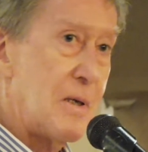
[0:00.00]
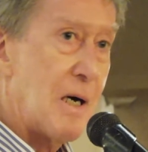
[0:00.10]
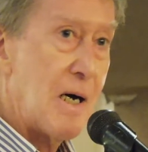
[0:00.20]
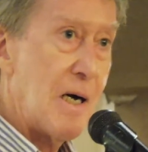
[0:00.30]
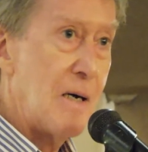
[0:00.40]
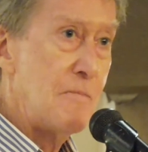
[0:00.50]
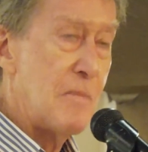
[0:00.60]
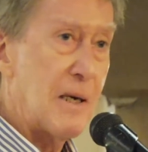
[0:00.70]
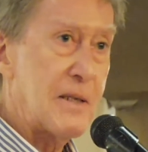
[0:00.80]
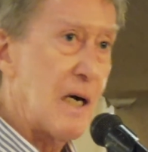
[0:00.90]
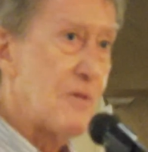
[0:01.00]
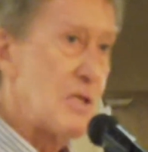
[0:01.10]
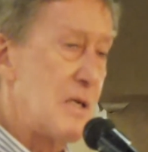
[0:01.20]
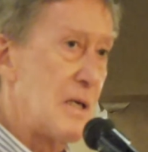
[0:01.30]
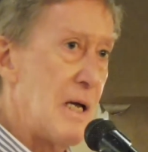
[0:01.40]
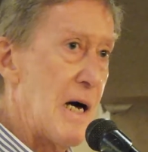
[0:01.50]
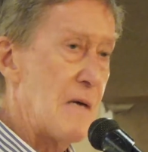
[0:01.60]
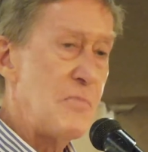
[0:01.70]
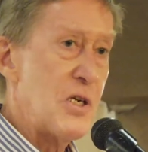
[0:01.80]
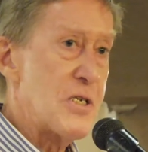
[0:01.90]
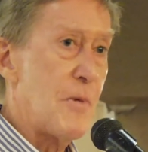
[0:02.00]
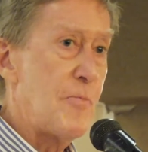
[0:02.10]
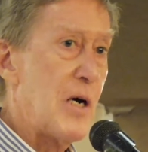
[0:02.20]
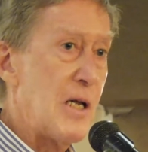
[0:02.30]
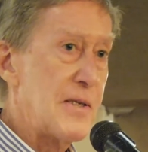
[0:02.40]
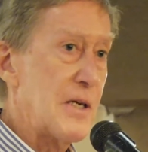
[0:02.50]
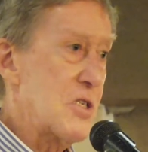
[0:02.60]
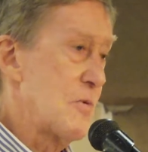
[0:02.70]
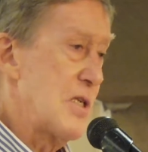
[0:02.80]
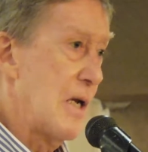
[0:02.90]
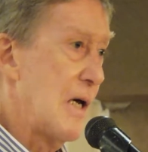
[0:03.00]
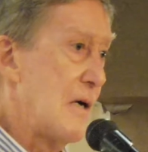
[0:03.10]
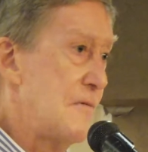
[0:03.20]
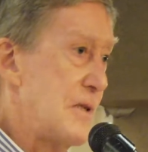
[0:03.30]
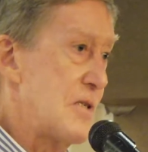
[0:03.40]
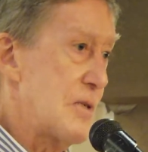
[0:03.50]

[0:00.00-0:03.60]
I covered a lot of municipal politics, which I loved,